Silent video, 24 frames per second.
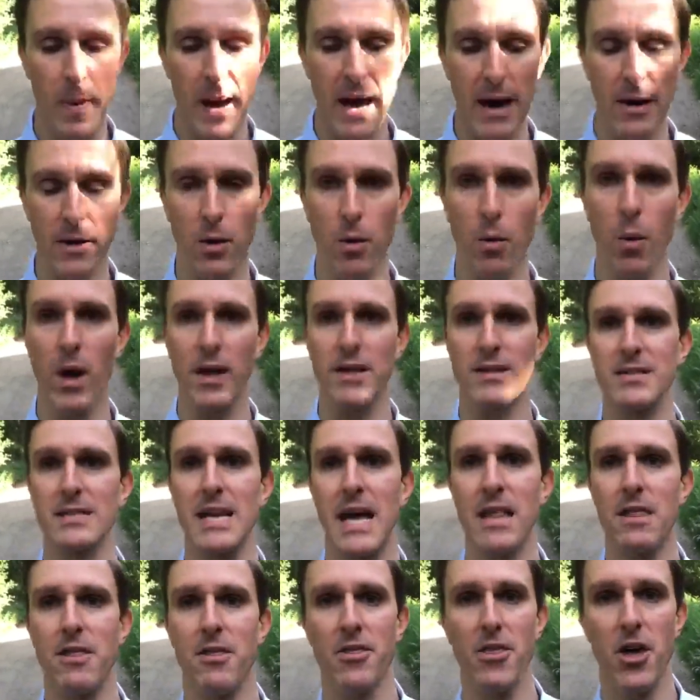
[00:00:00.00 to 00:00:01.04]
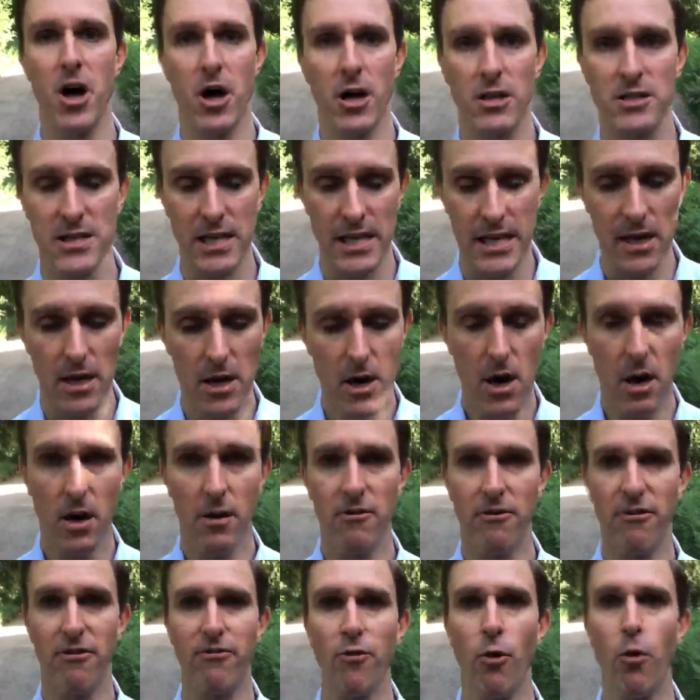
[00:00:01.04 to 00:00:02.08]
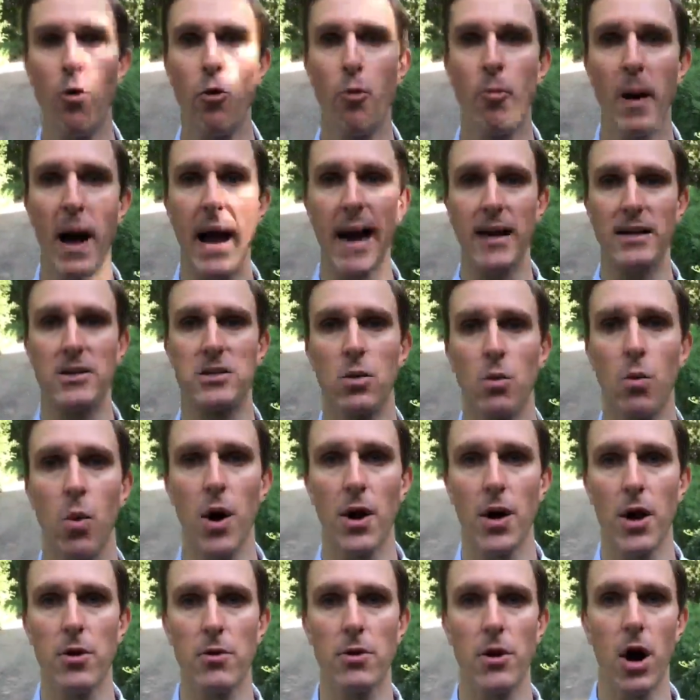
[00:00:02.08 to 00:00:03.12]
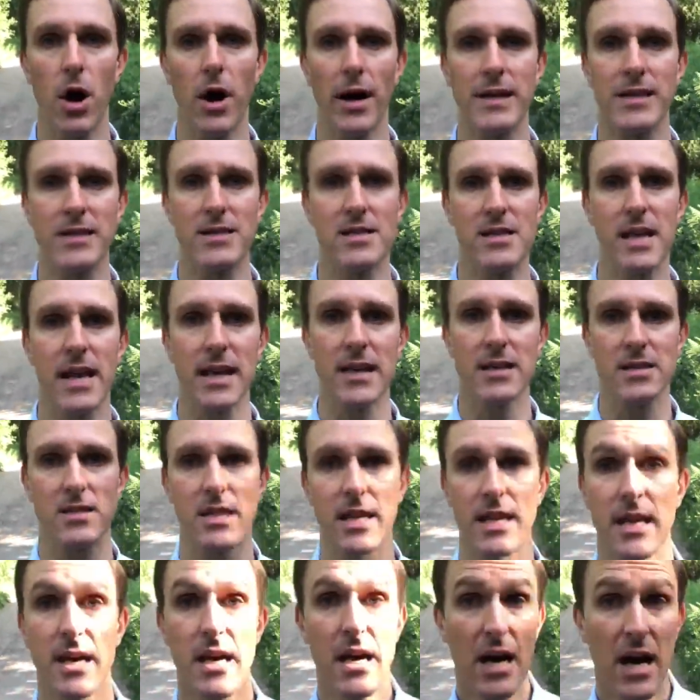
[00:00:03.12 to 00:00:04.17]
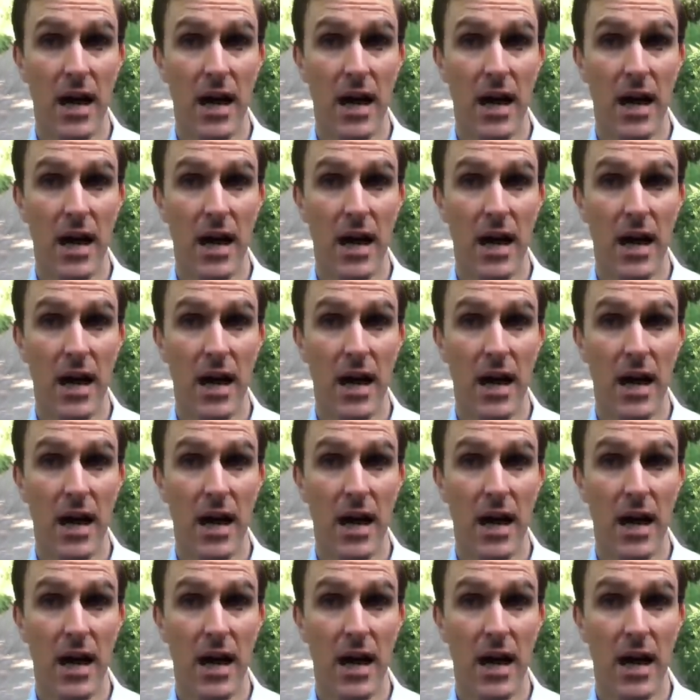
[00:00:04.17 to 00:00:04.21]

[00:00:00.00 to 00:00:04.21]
out at 110.30 and fall back to 109.60.